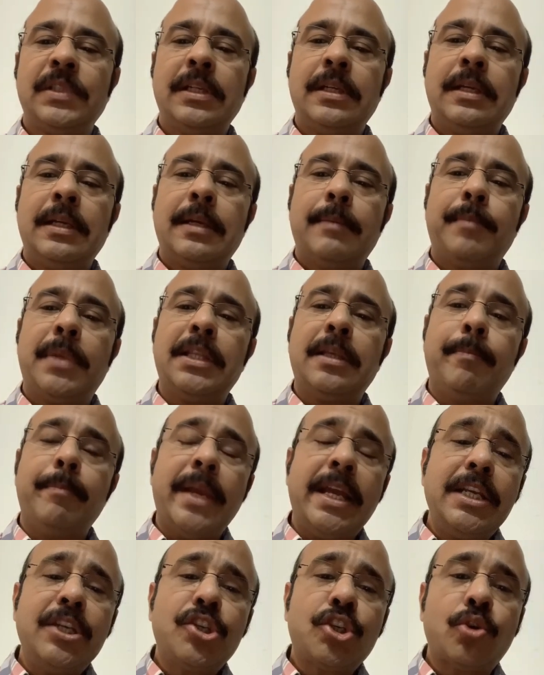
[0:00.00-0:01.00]
But the
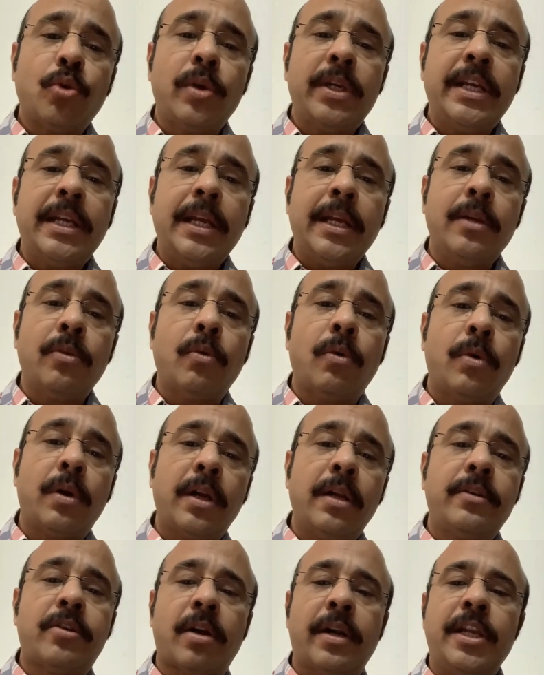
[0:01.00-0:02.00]
main story in
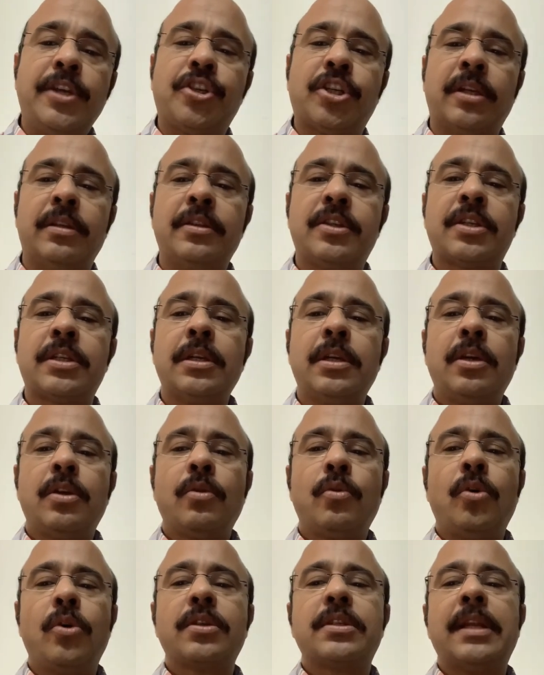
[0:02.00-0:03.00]
oral traditions
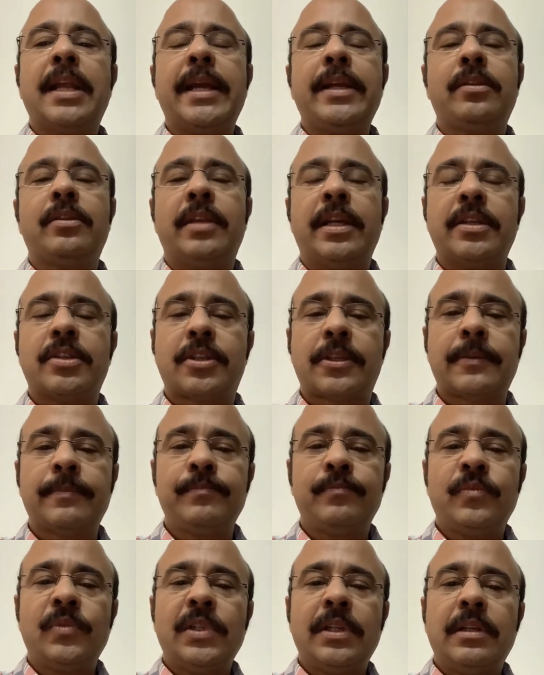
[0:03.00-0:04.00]
goes like this
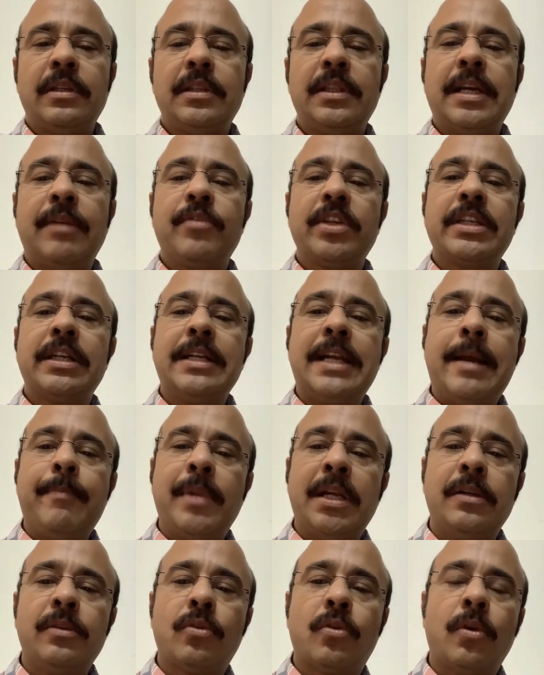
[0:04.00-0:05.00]
There was a
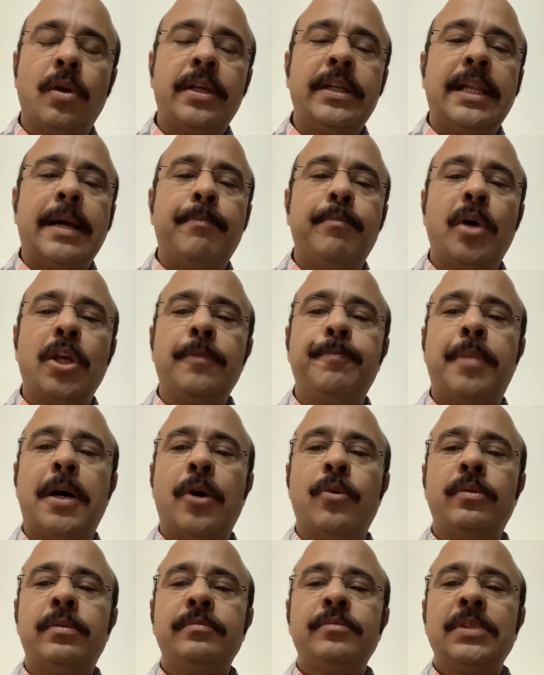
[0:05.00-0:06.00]
demon called
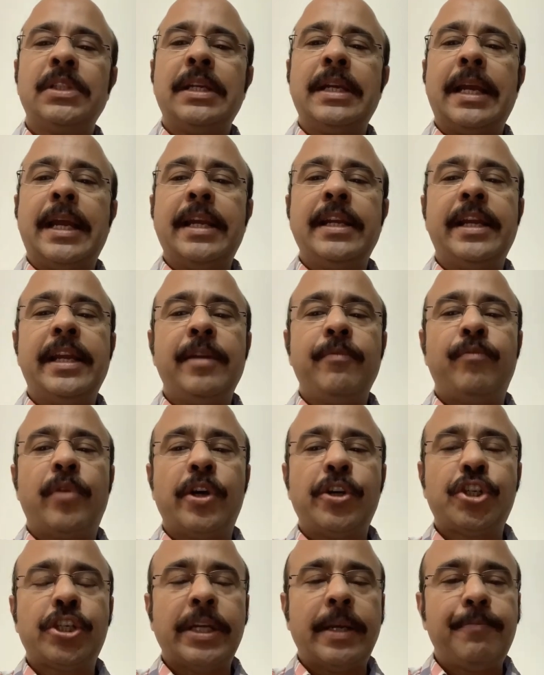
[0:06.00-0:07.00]
Dambodbhav and he
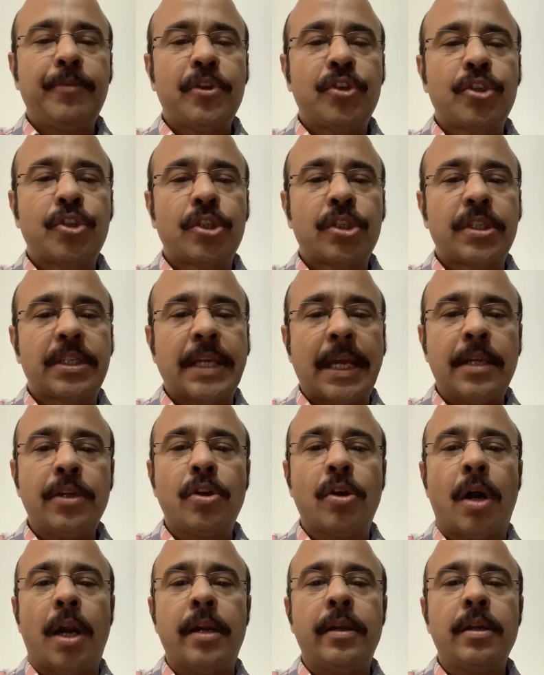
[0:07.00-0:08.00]
worshipped sun
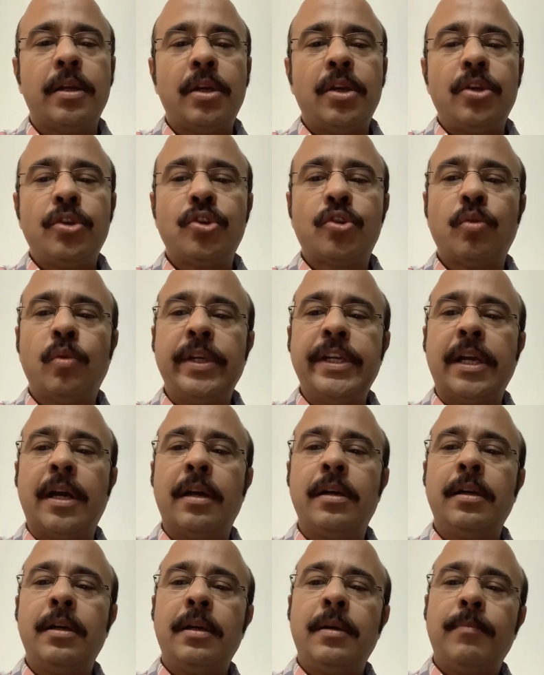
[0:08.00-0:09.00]
god Surya
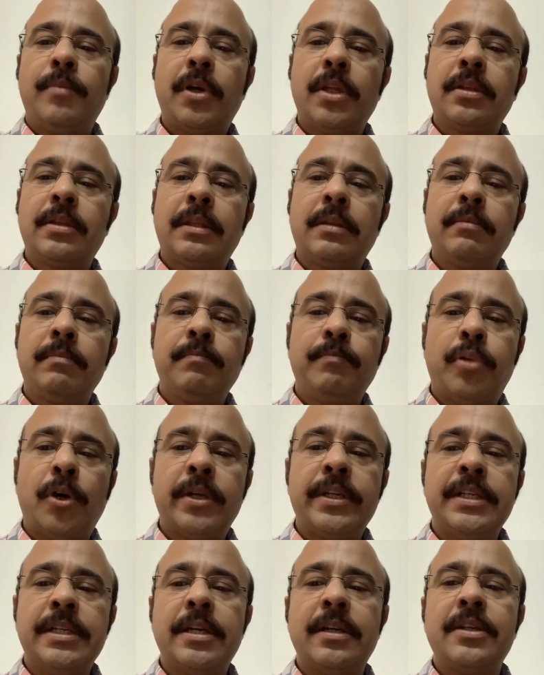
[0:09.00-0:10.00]
for, for
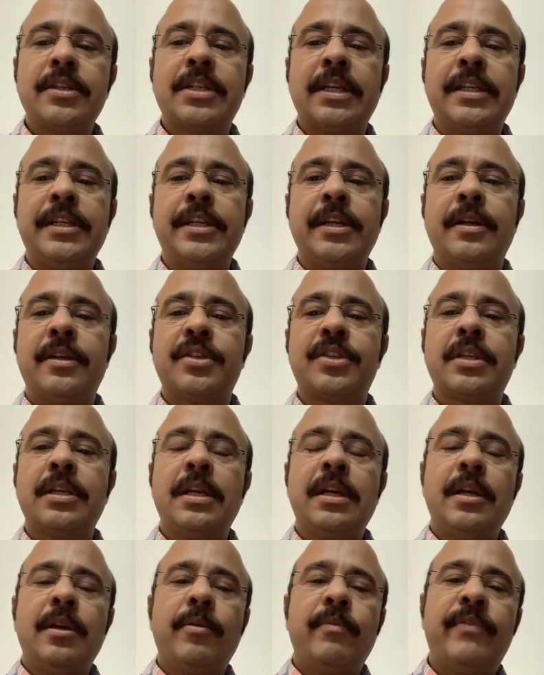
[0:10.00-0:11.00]
years and years.
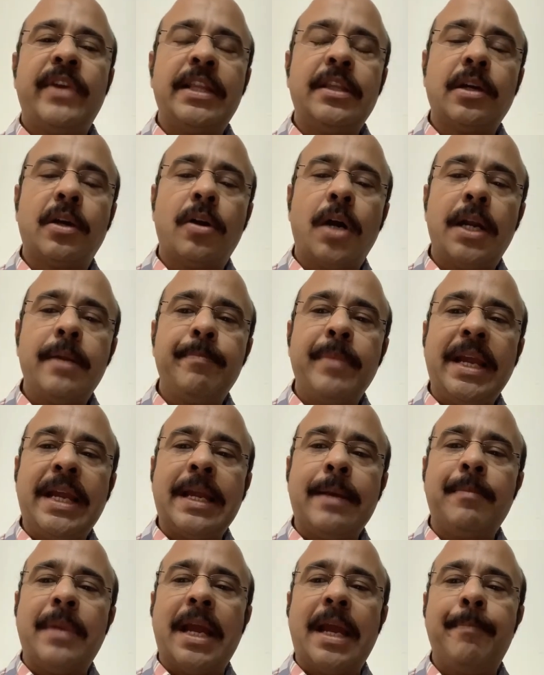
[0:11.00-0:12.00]
When the god
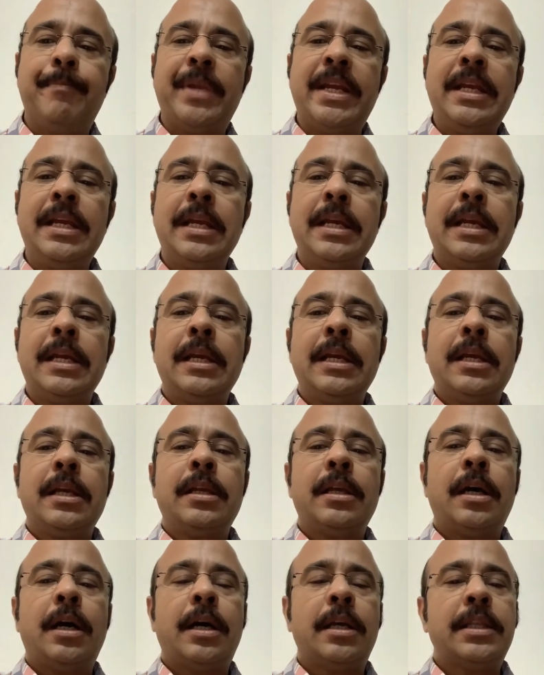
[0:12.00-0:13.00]
became happy,
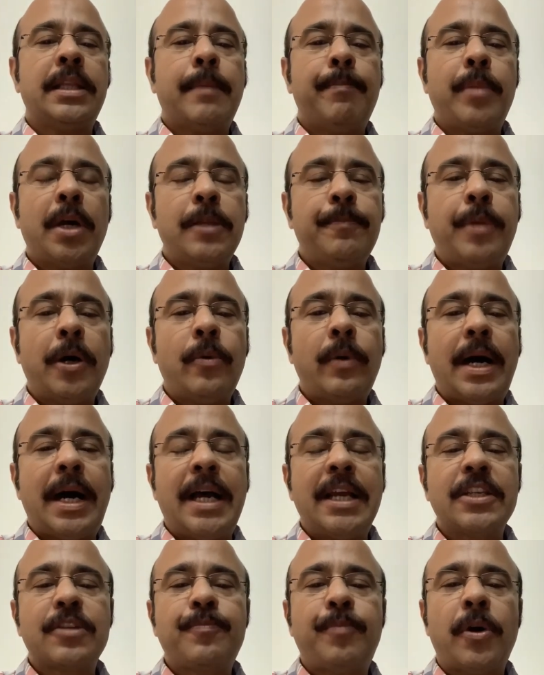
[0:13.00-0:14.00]
uh, Dambadbhav
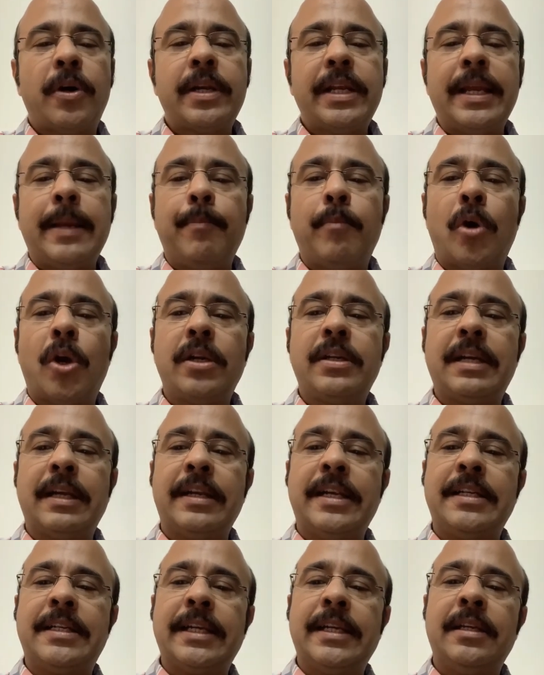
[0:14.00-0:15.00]
asked for
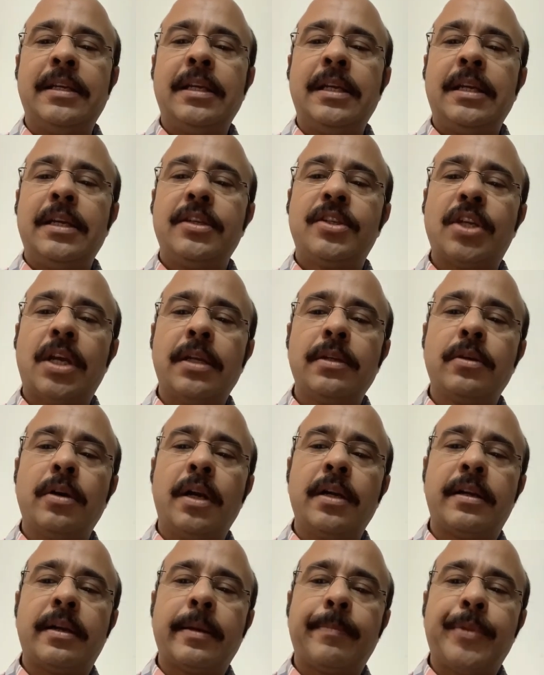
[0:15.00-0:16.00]
immortality. Sun
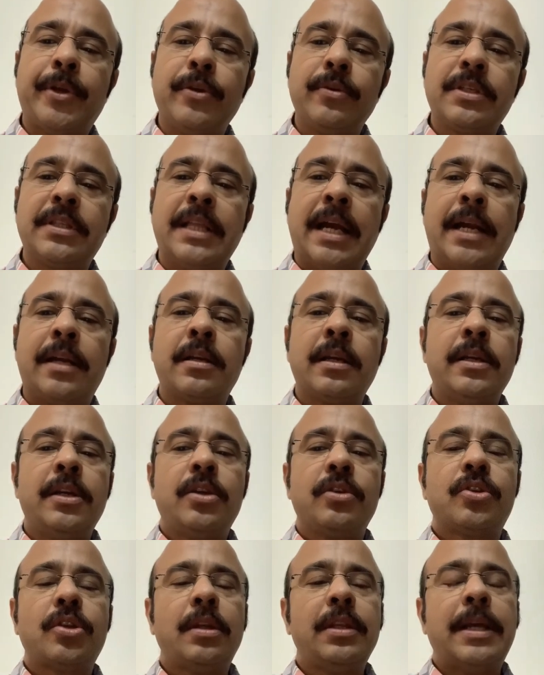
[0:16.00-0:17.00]
god refused that.
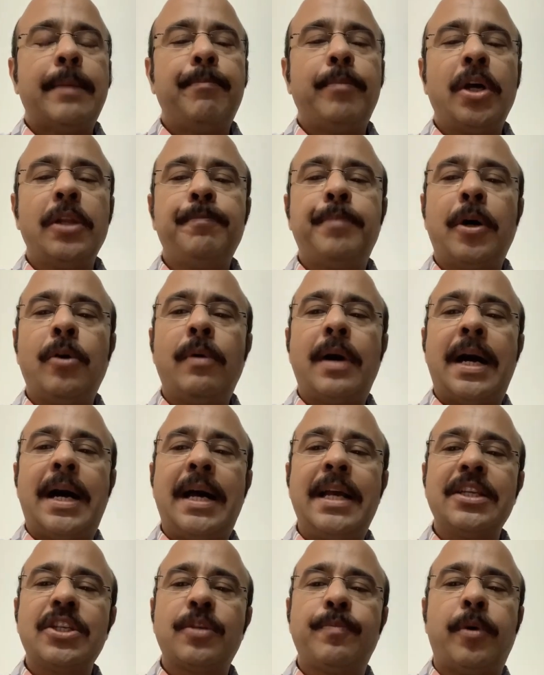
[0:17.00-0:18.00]
So Dambadbhav
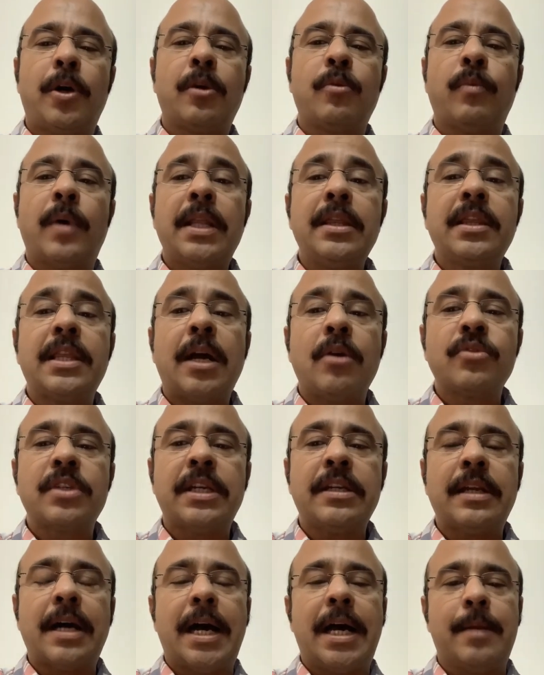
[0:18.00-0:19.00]
asked for
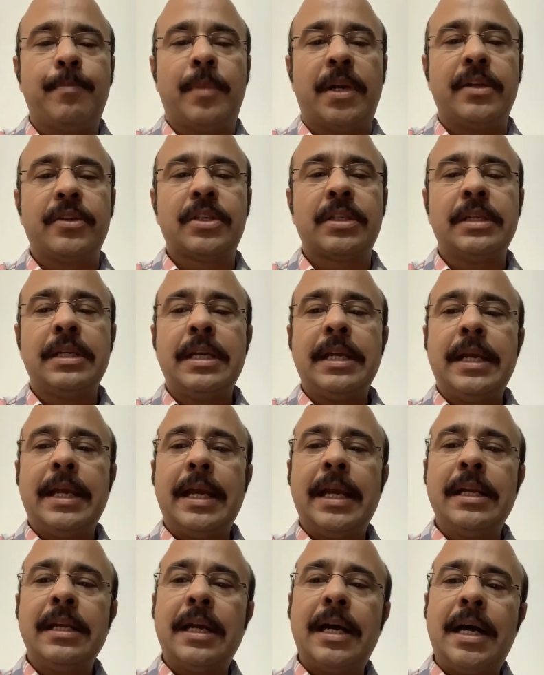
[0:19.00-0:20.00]
1000 armors
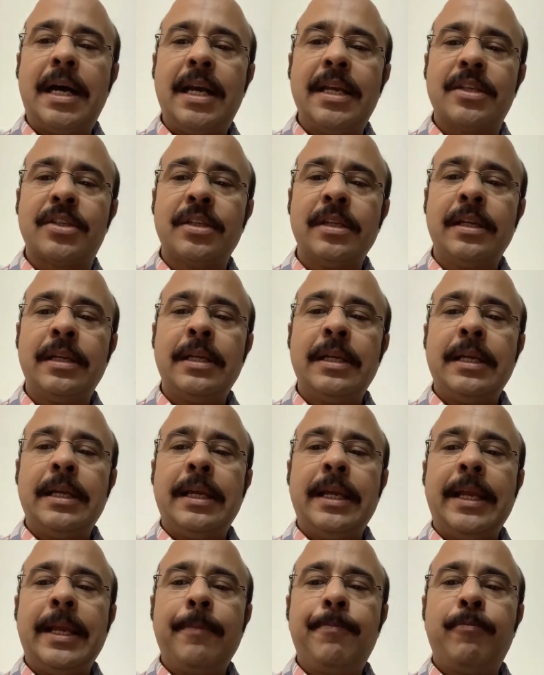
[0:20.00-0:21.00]
and asked
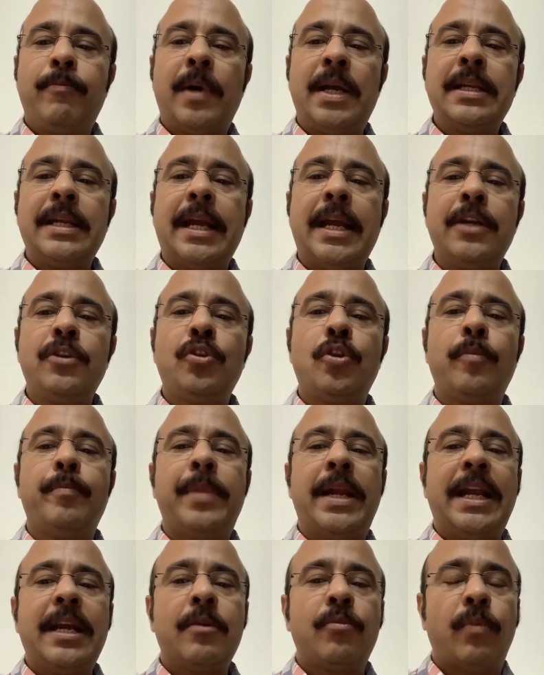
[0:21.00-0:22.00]
if one had to
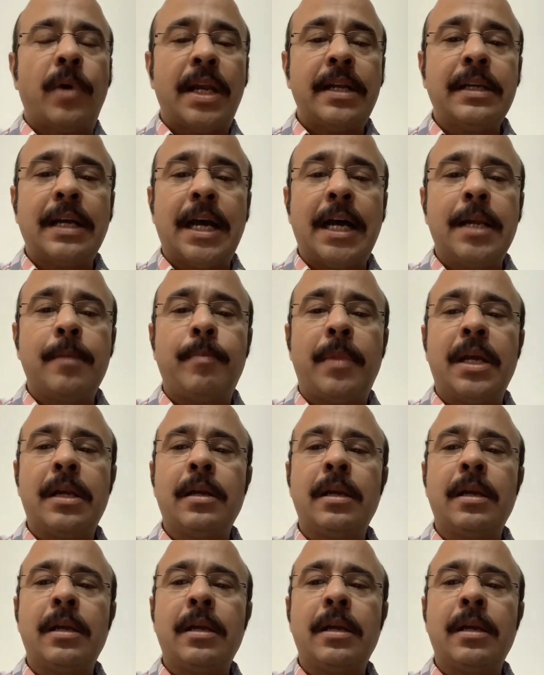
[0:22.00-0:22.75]
break one armor,